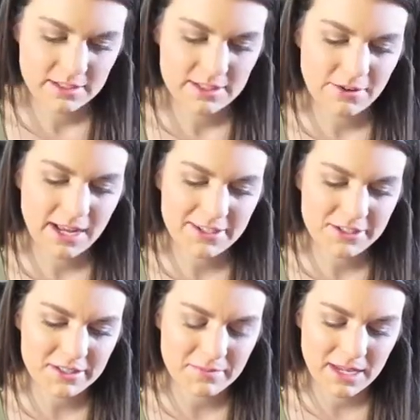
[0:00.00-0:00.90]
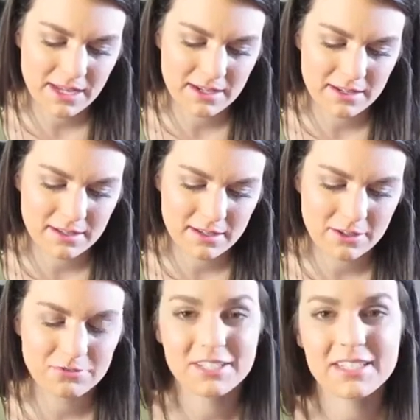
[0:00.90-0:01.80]
So I just made
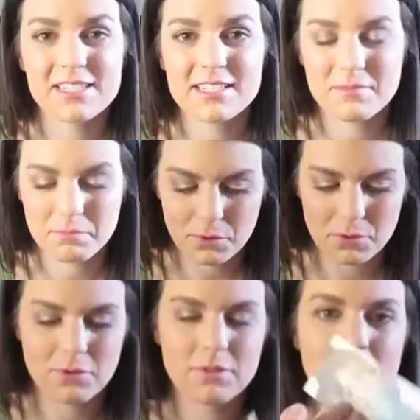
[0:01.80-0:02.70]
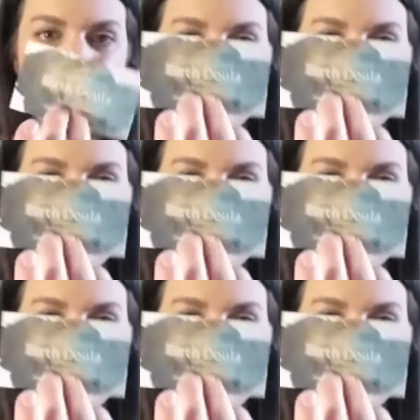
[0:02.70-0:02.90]
a really simple